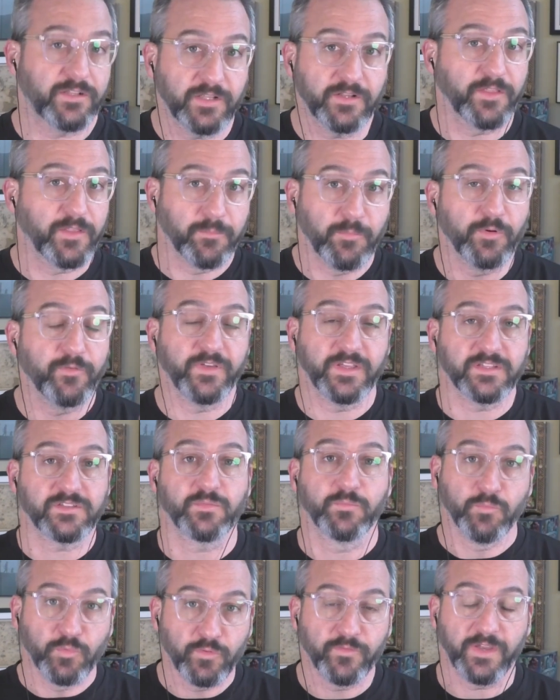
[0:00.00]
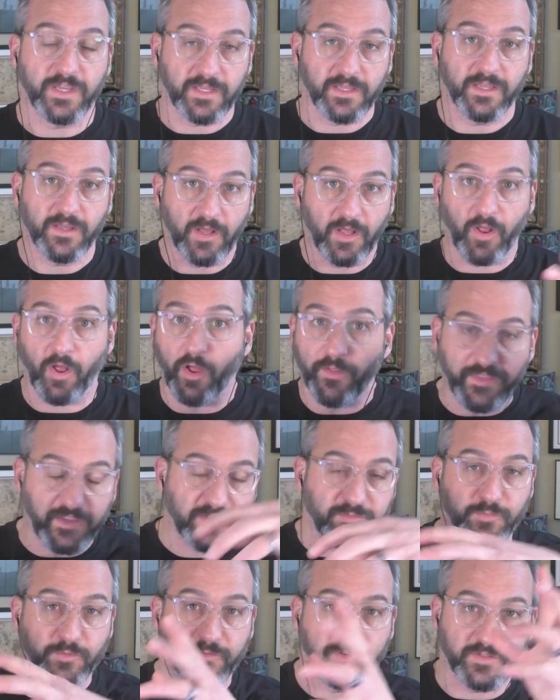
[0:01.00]
and clearly the movie is moving. All
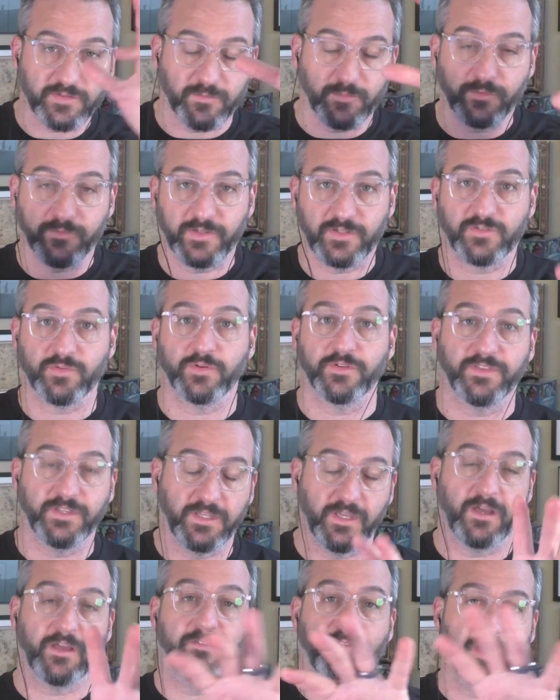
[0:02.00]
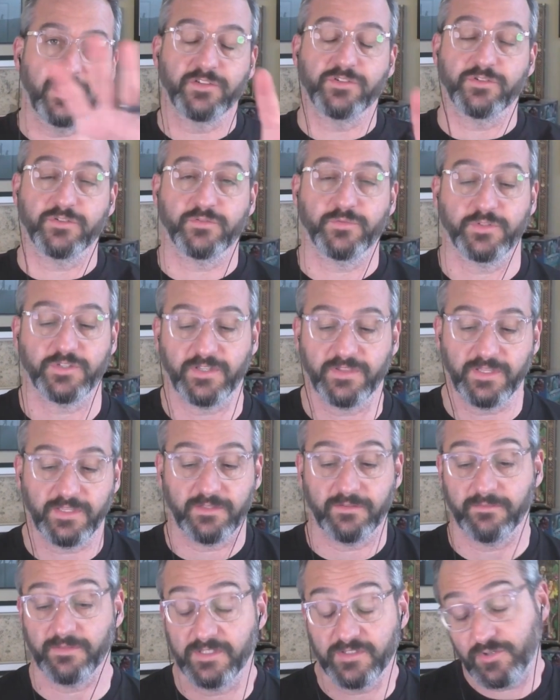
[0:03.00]
these movies are moving toward the young Avengers, which I
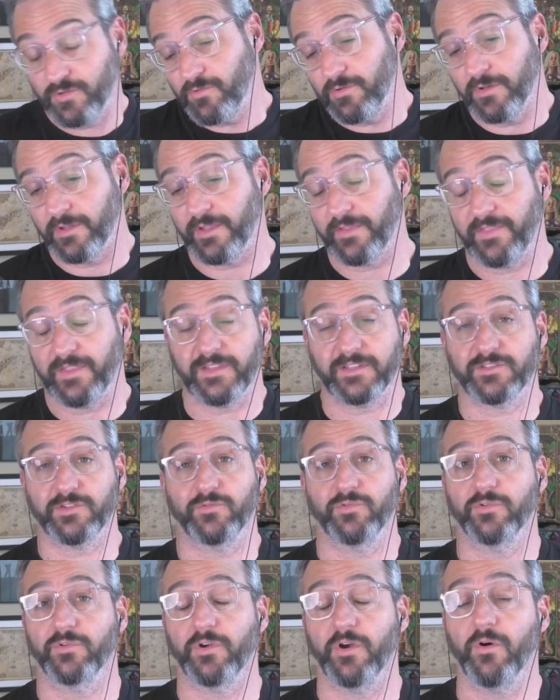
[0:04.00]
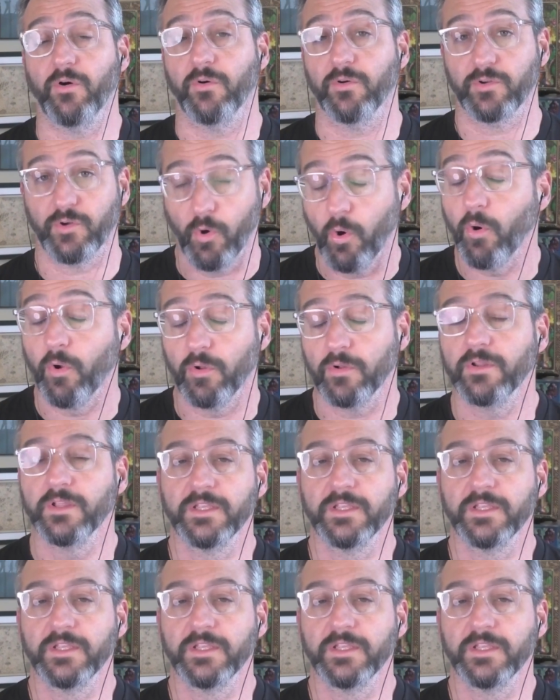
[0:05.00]
think is cool. I think it's a cool goal.